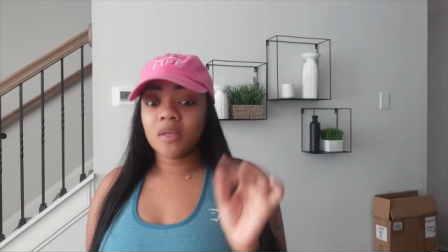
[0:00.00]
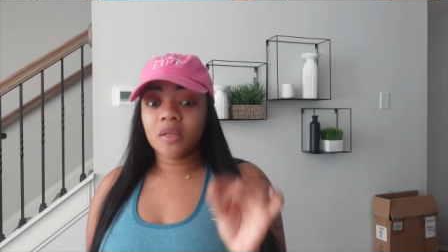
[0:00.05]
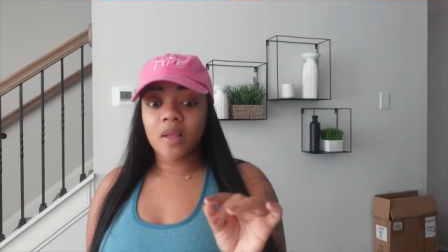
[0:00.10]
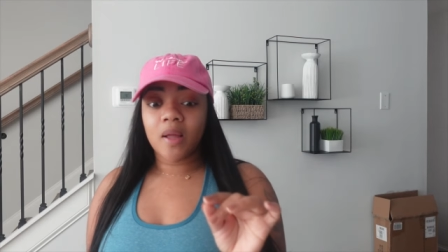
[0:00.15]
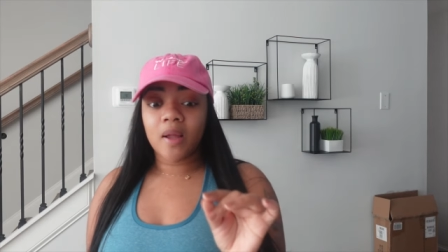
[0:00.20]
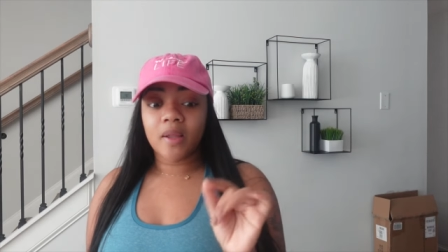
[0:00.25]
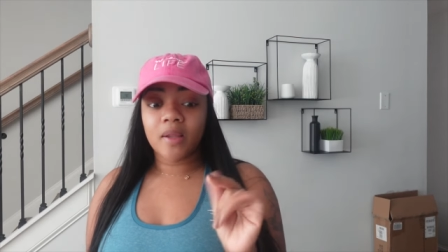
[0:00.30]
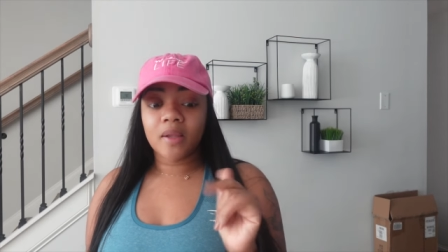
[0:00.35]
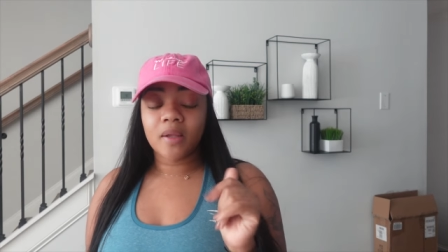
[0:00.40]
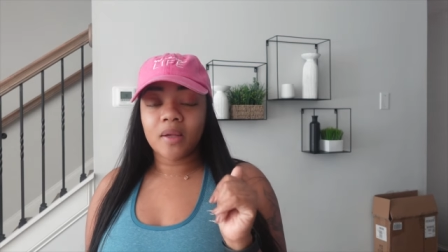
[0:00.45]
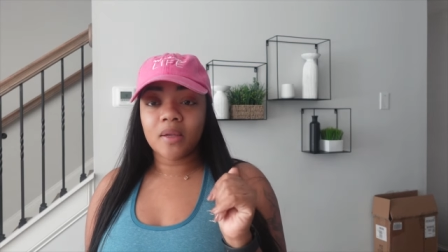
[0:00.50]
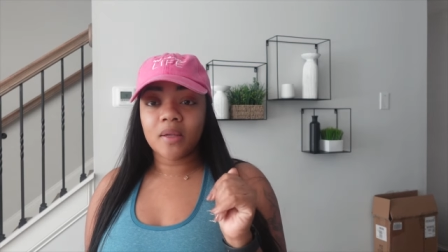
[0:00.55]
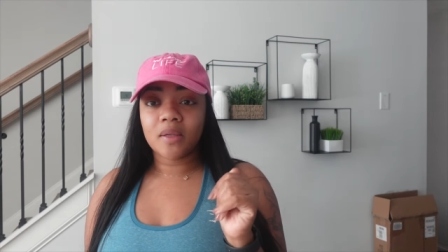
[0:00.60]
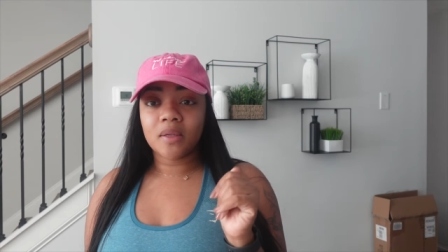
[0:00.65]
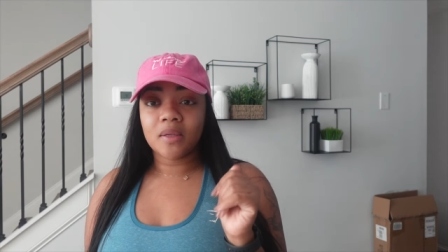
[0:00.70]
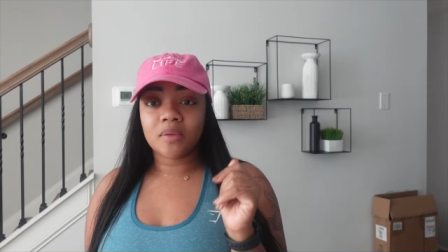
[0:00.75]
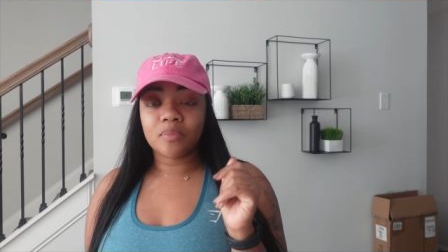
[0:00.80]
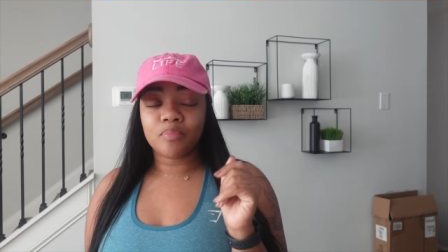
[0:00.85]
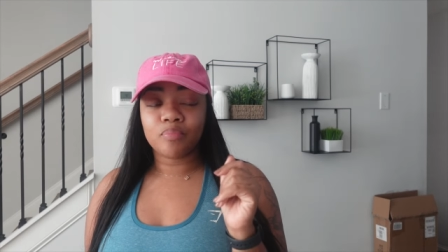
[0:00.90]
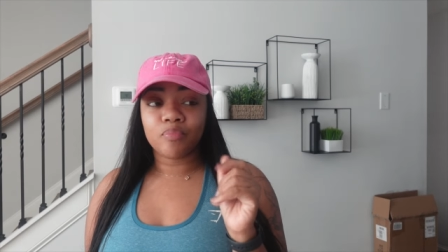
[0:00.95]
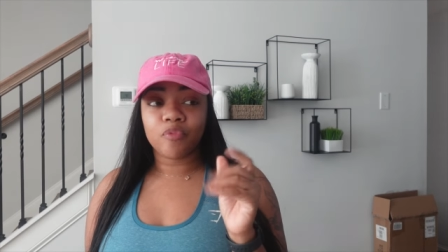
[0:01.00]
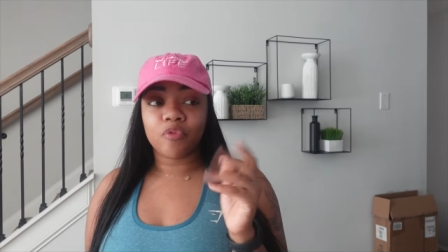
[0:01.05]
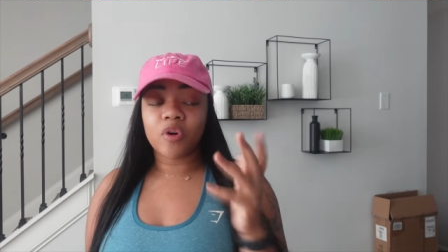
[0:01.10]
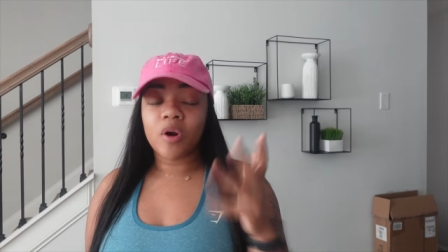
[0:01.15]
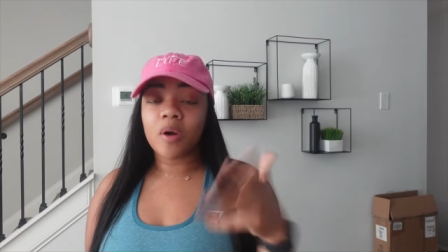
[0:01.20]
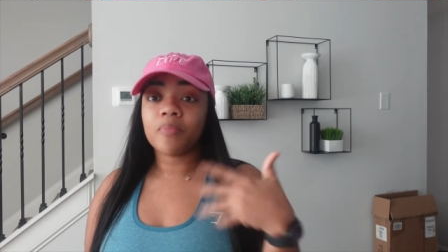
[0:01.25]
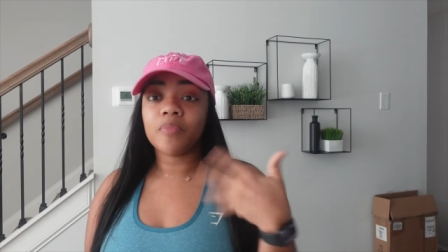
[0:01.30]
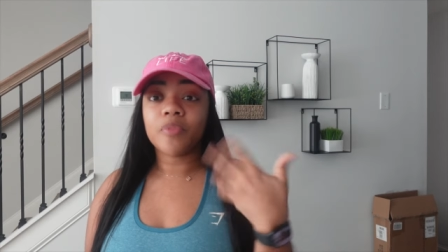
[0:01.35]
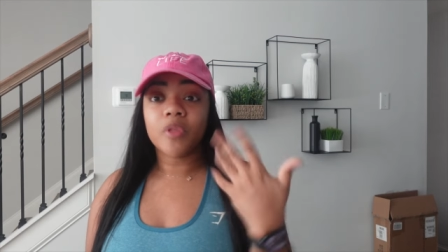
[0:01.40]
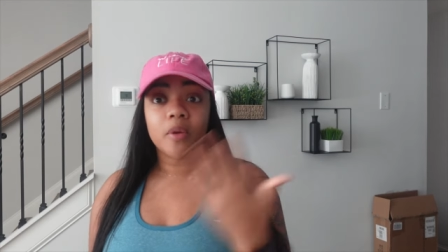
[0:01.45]
like
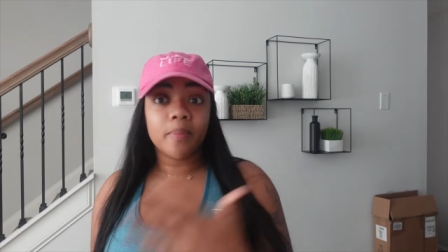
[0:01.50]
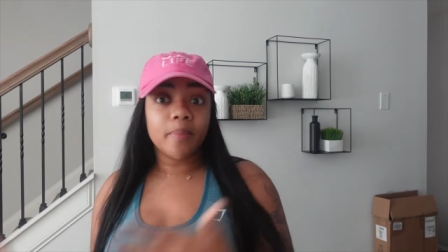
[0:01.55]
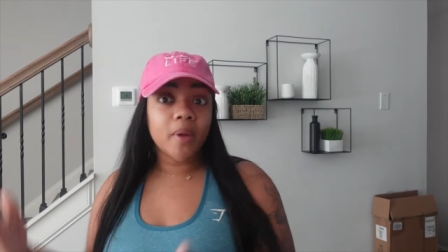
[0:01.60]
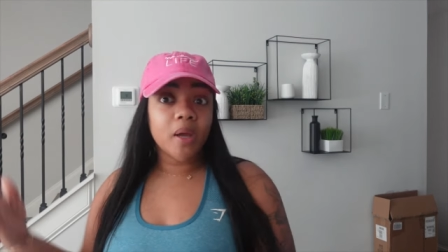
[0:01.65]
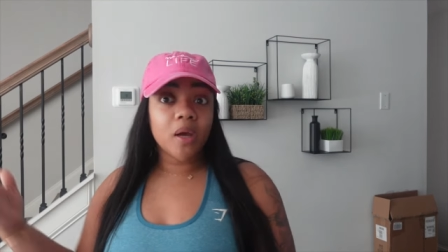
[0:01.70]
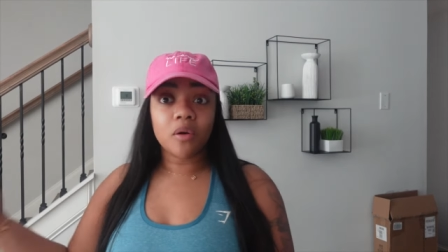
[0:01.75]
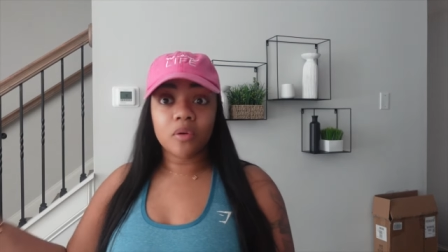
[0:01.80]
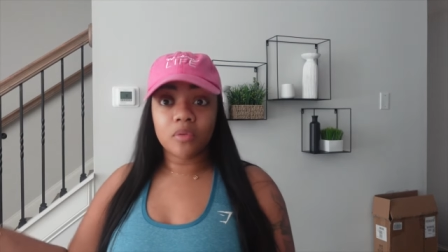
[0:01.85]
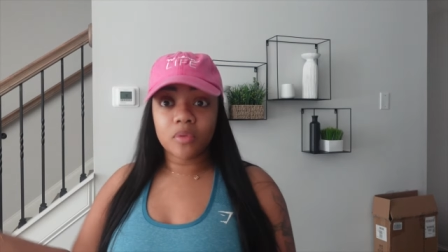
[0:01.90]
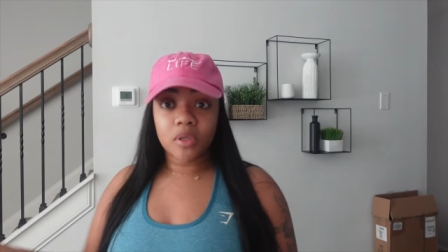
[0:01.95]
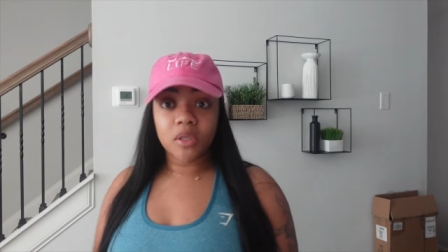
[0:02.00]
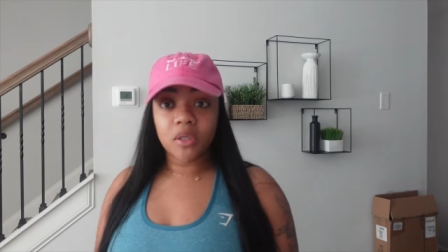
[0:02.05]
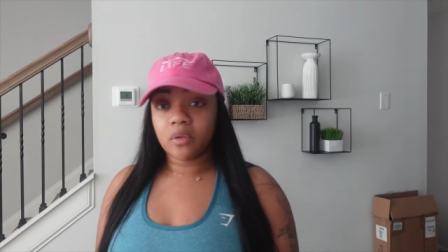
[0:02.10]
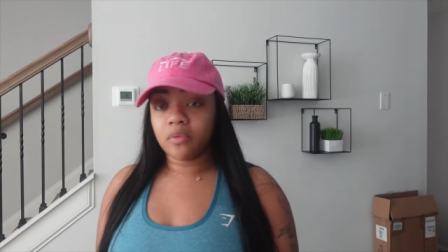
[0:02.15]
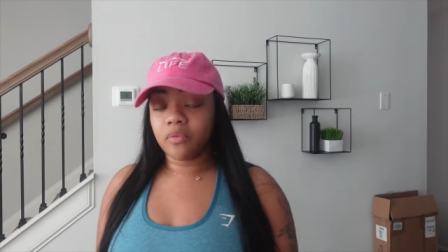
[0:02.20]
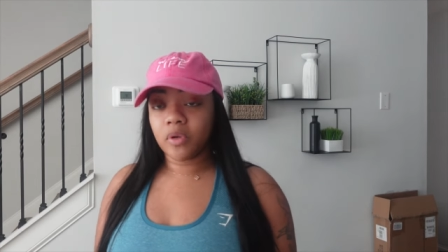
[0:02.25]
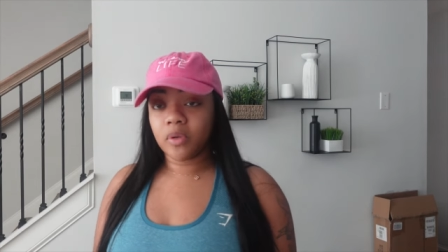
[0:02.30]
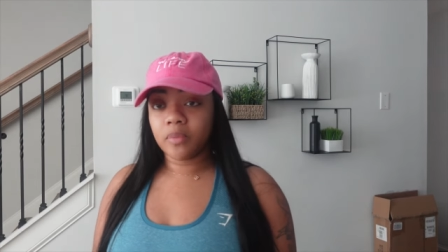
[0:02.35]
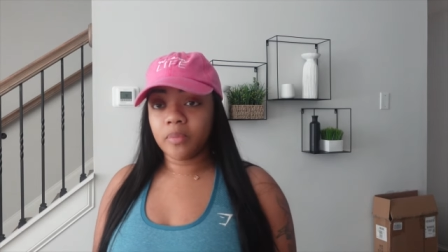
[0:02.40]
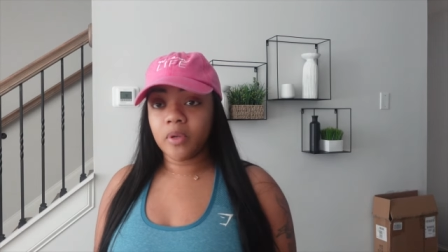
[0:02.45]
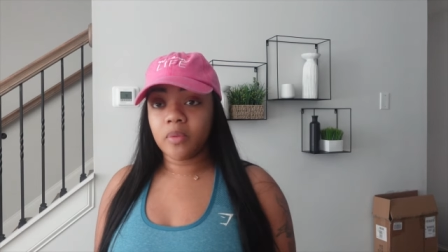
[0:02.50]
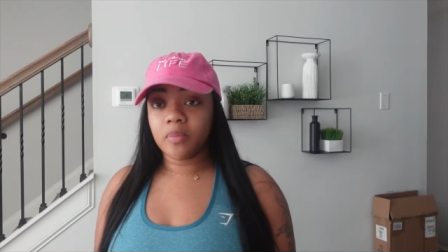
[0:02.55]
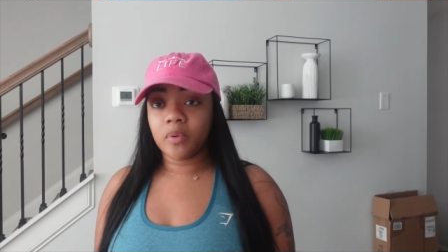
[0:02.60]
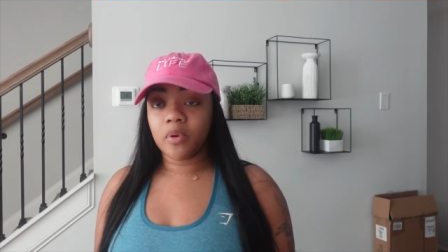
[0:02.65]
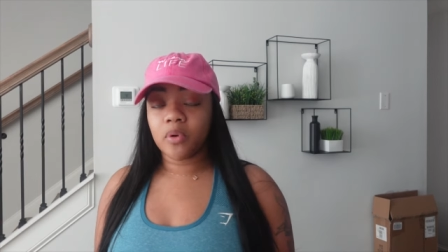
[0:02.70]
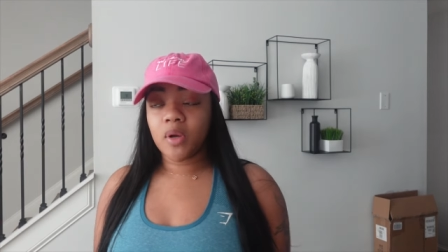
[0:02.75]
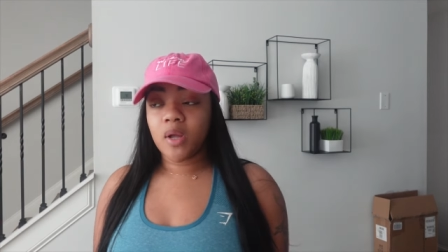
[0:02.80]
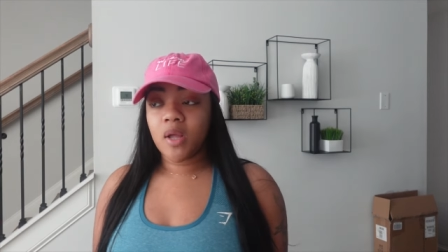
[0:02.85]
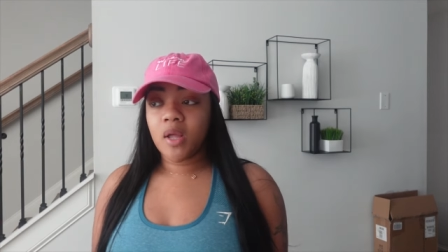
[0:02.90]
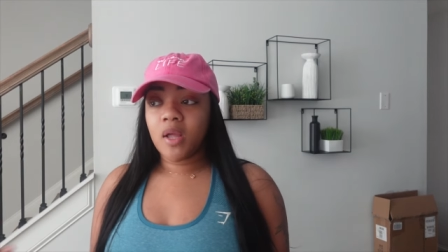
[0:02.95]
from the mail delivery
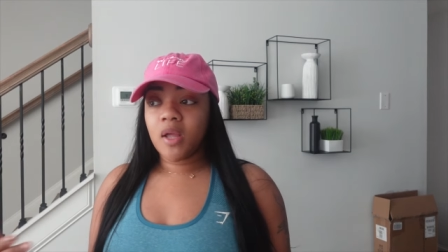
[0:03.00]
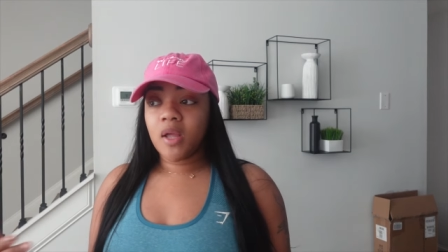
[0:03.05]
people.